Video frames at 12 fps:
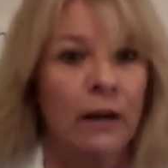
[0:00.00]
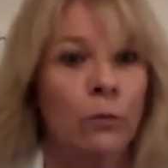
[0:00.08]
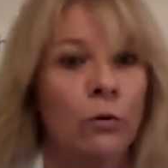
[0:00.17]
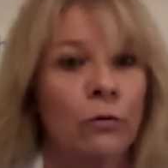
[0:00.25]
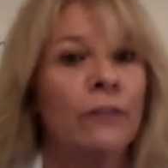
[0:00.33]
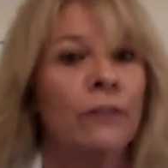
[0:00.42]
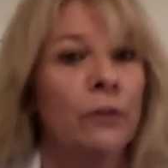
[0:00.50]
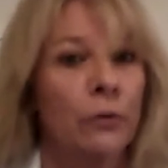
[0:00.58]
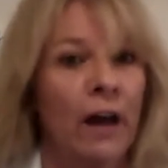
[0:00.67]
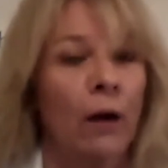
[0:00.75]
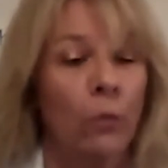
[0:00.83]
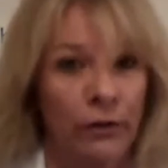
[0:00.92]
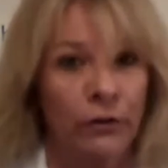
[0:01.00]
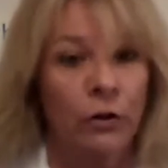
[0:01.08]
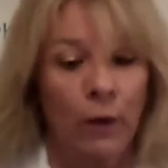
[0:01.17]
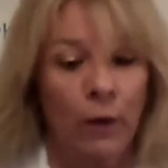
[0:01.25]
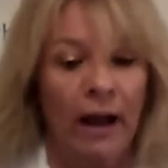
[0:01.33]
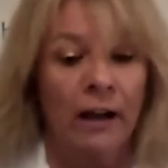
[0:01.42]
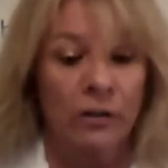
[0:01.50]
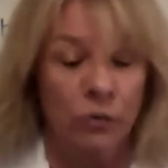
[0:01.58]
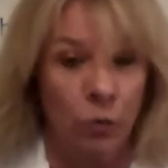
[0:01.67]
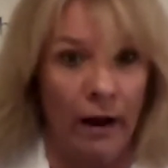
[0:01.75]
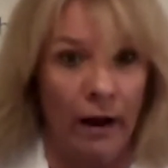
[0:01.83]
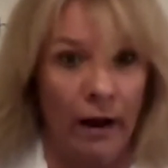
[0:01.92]
They will review that with you as
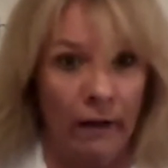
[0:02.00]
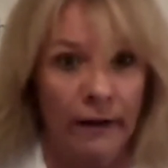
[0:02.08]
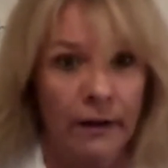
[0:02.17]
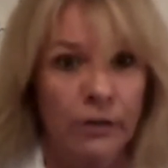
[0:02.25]
well.